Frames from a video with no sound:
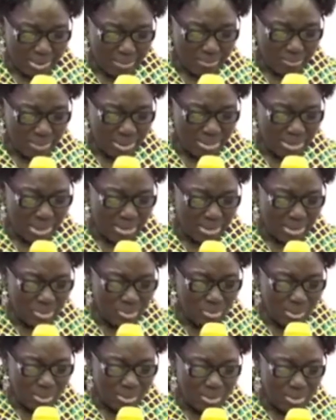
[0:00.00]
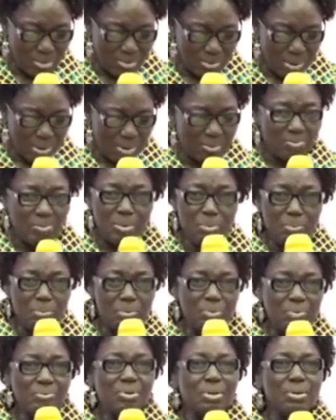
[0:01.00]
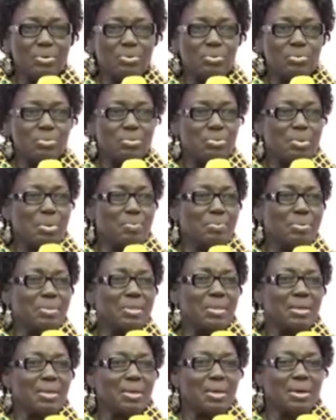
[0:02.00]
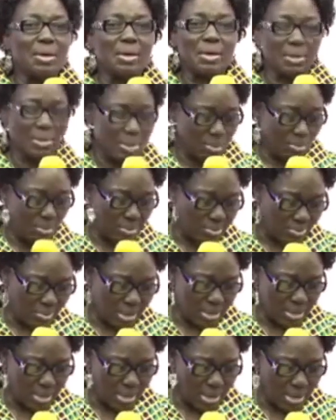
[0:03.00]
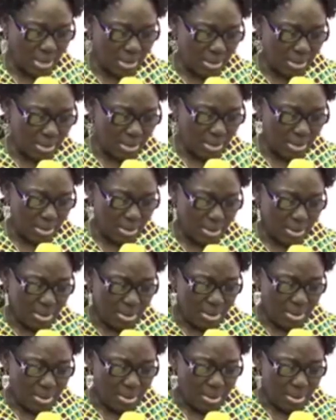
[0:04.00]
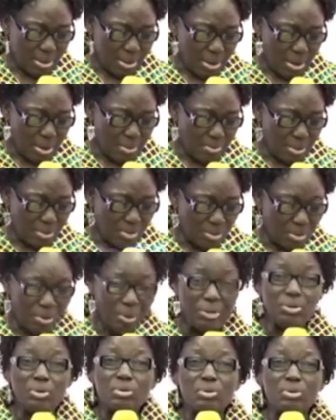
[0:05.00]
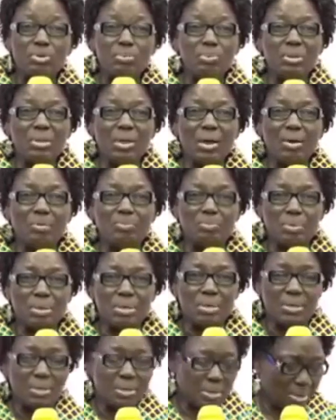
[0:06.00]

But I just wanted to react very briefly to something that was said here about your relationship with the government.